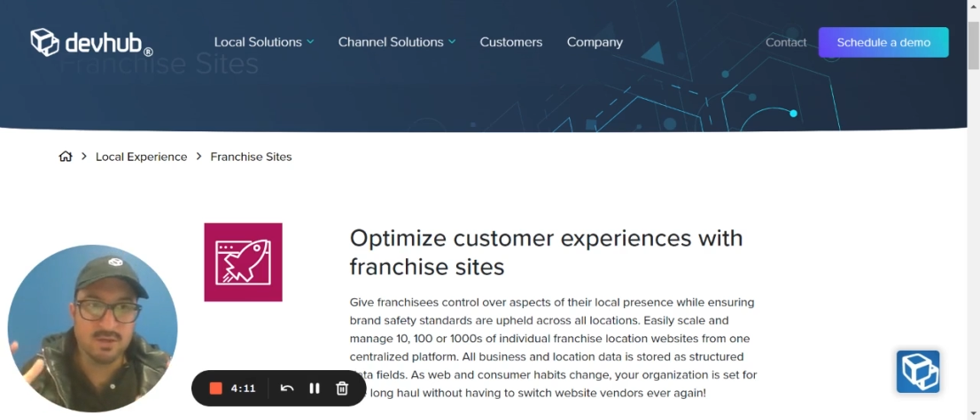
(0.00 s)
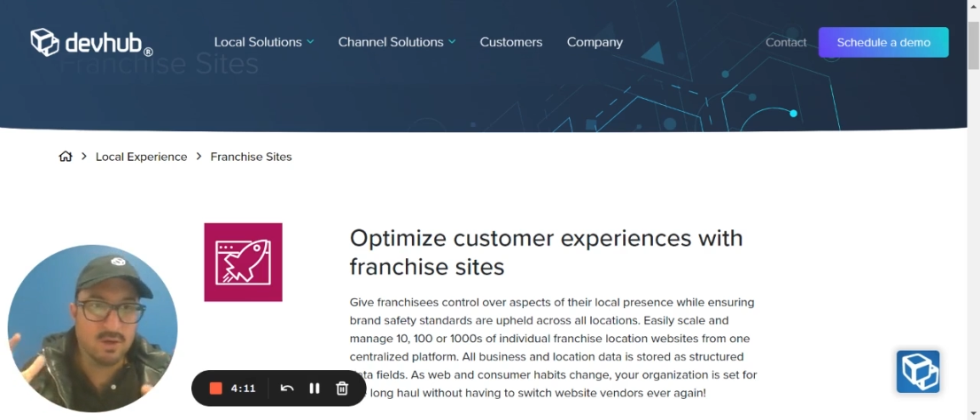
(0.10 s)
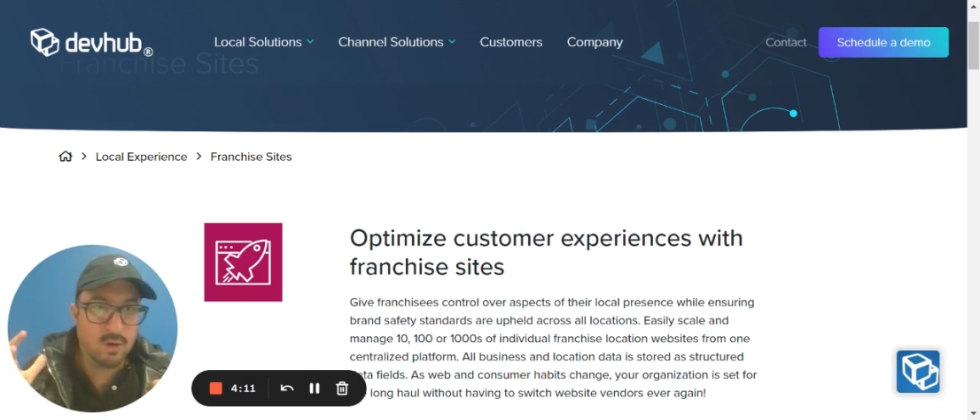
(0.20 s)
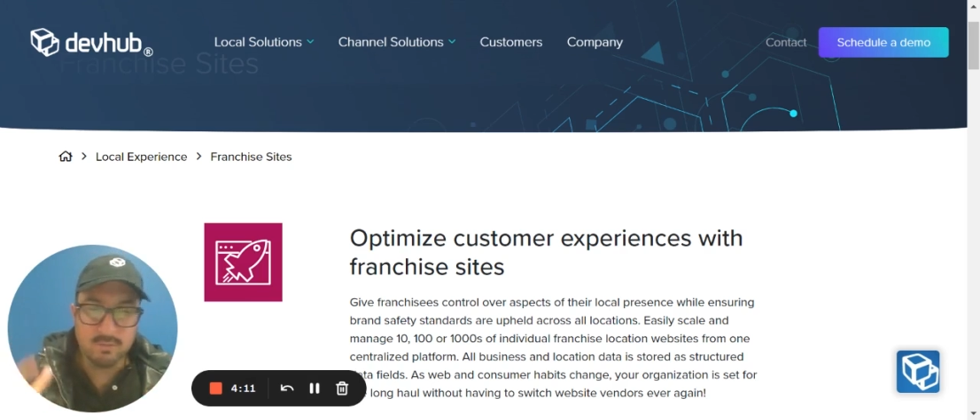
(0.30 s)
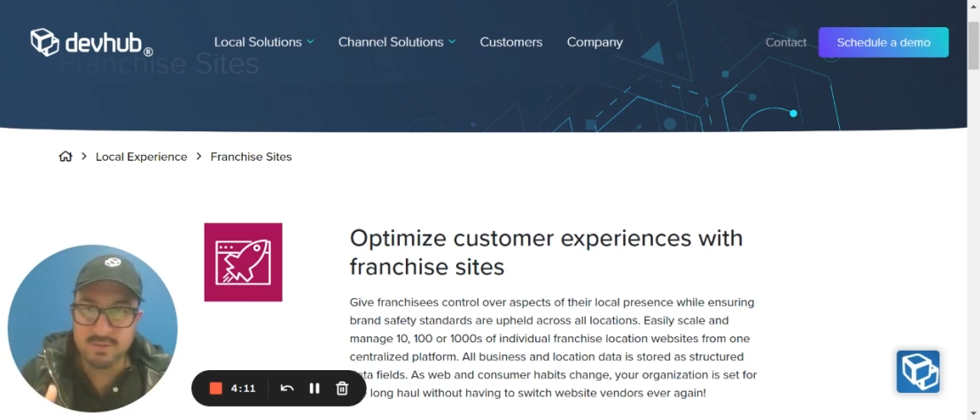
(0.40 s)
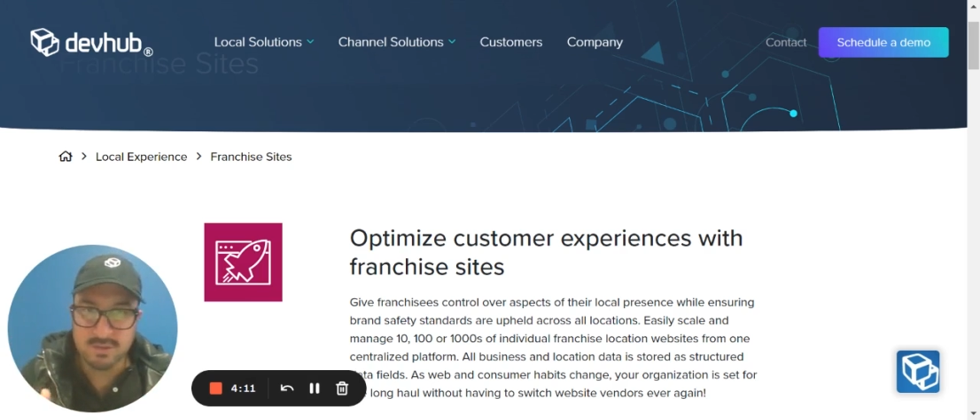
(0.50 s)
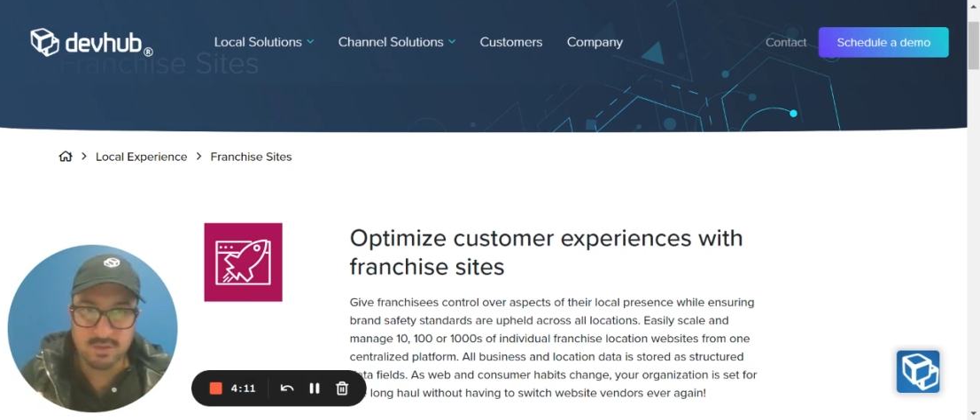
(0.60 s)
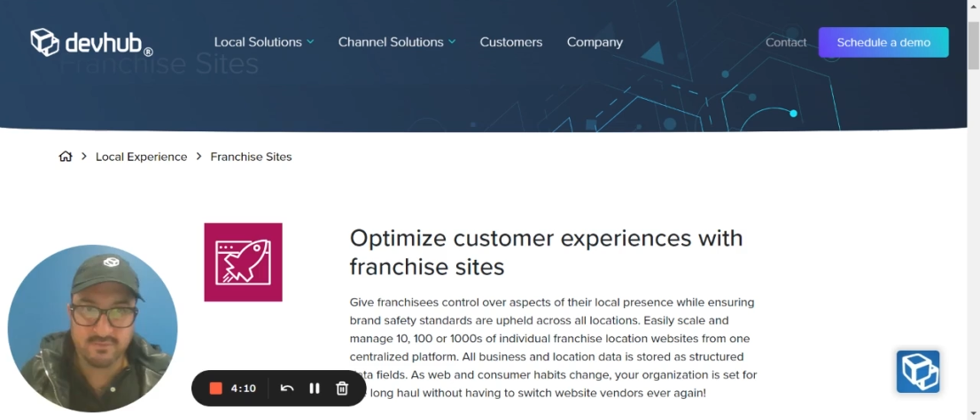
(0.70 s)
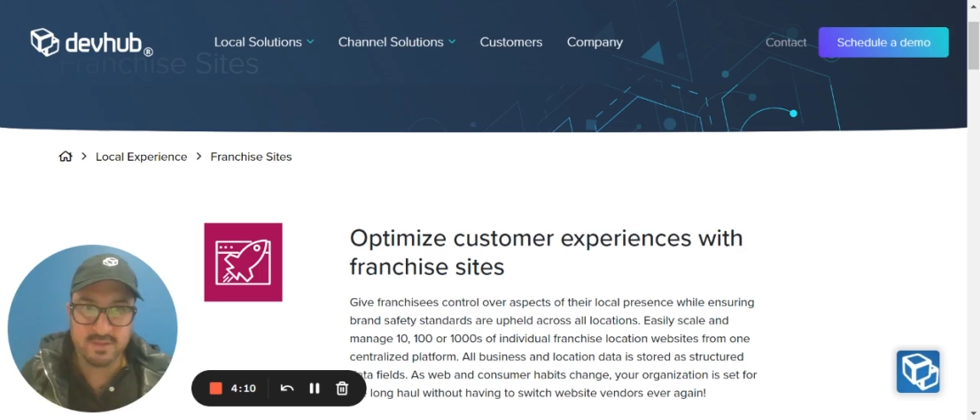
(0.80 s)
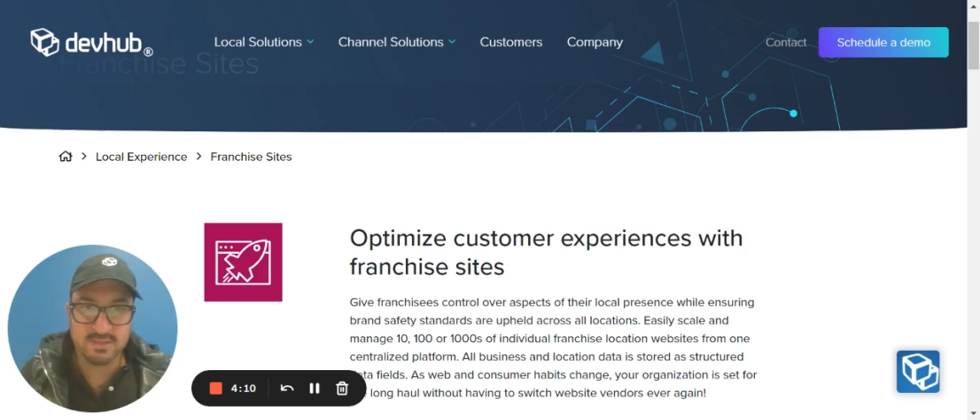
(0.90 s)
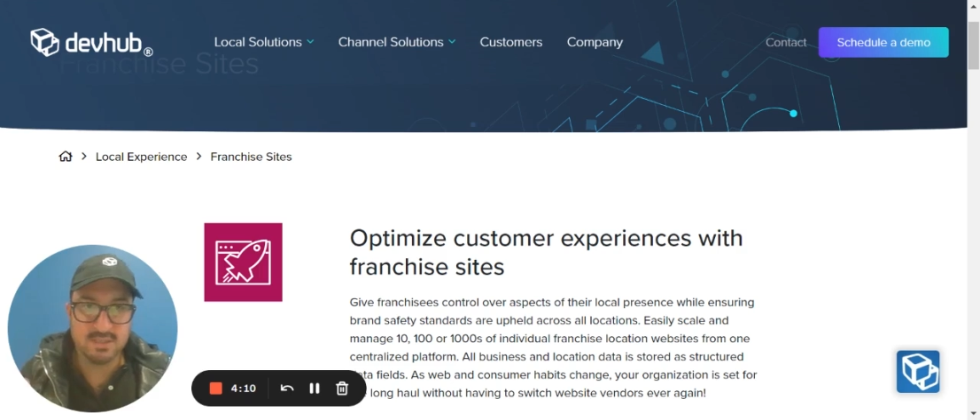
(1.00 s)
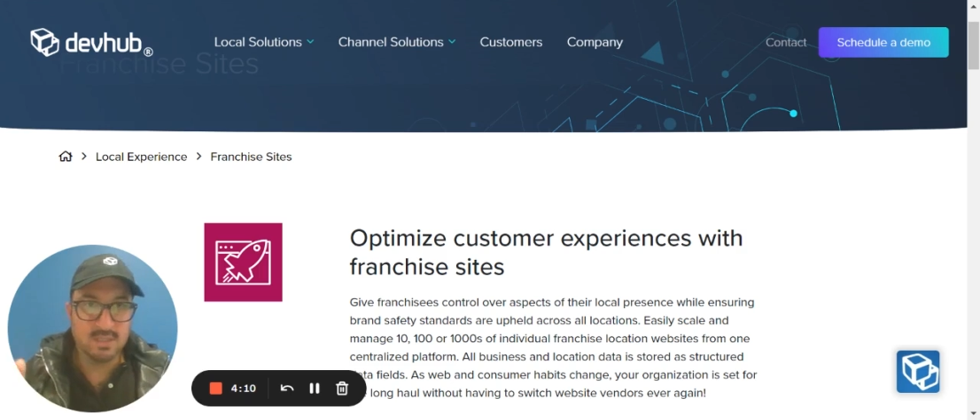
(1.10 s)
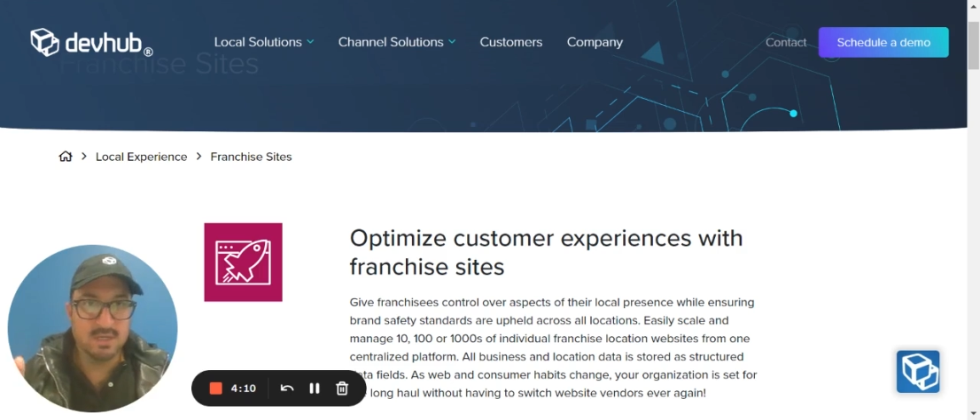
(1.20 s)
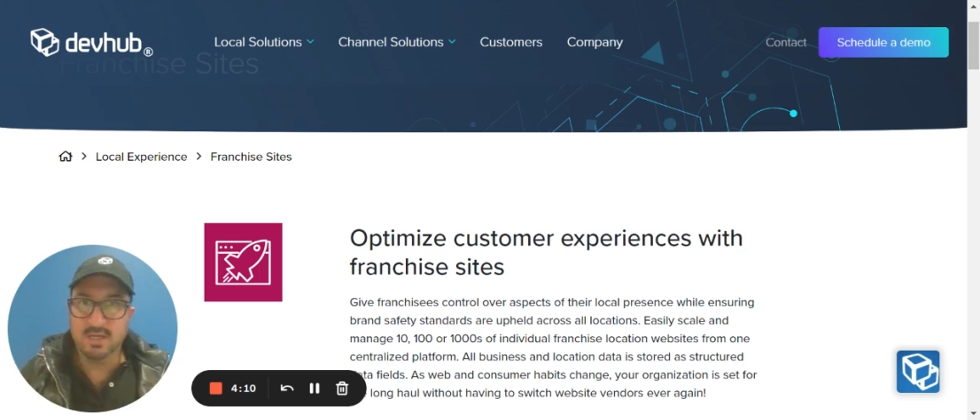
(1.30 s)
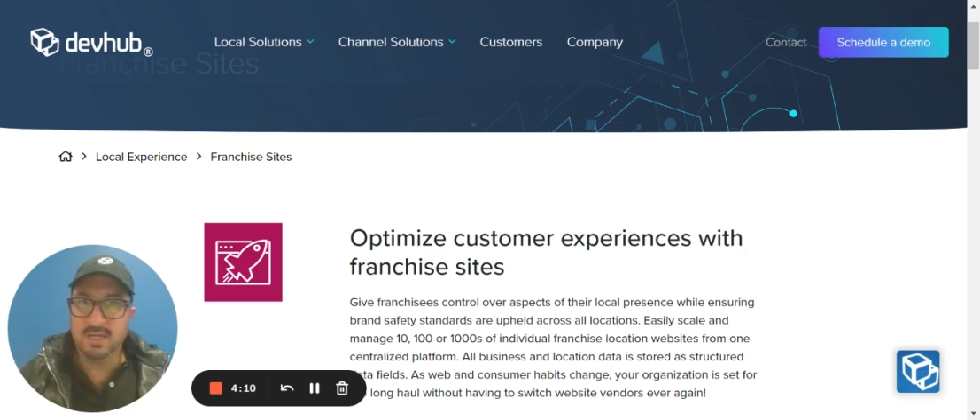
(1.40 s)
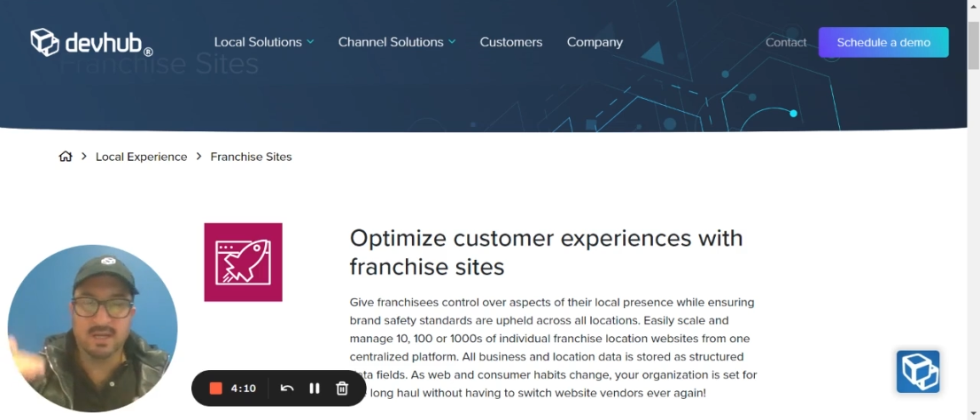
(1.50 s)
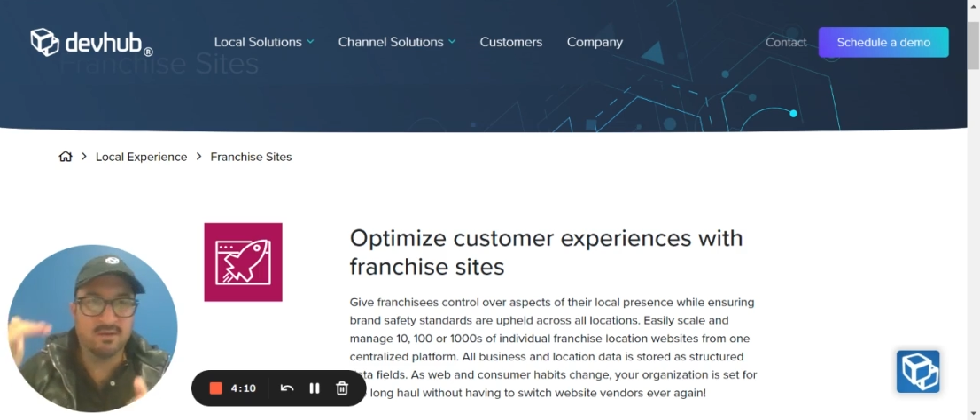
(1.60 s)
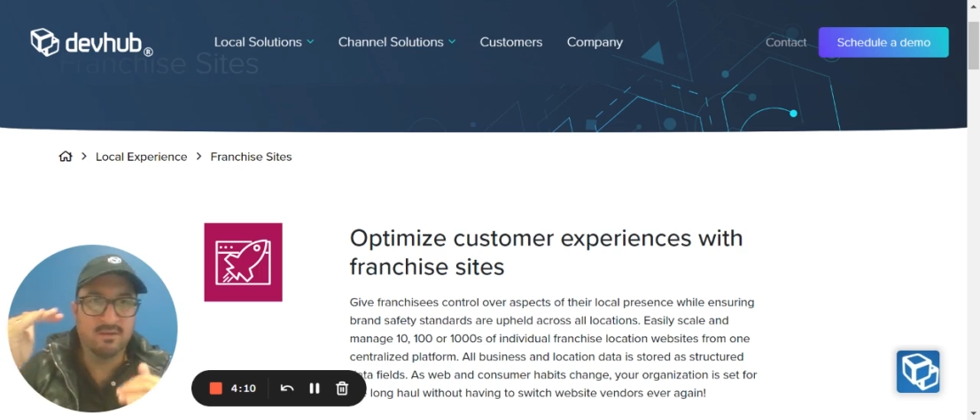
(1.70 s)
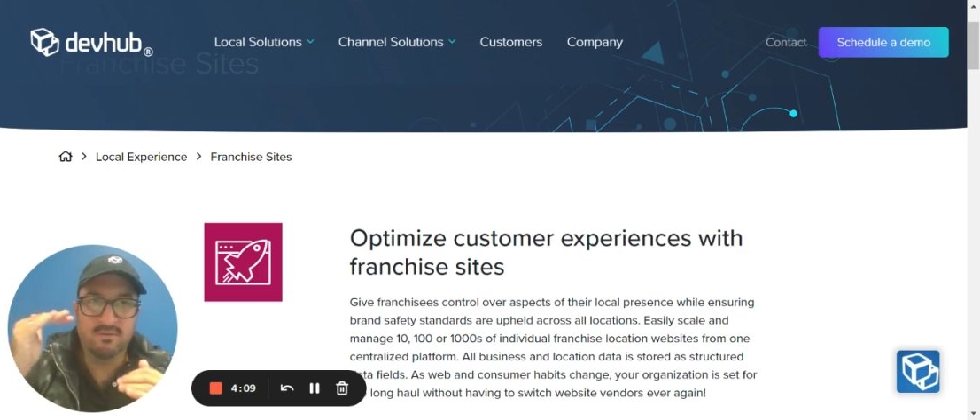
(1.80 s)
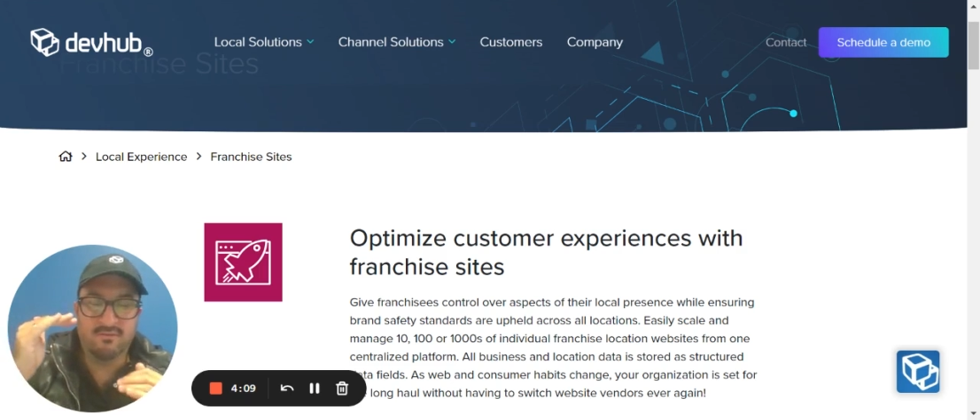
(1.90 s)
home service, again,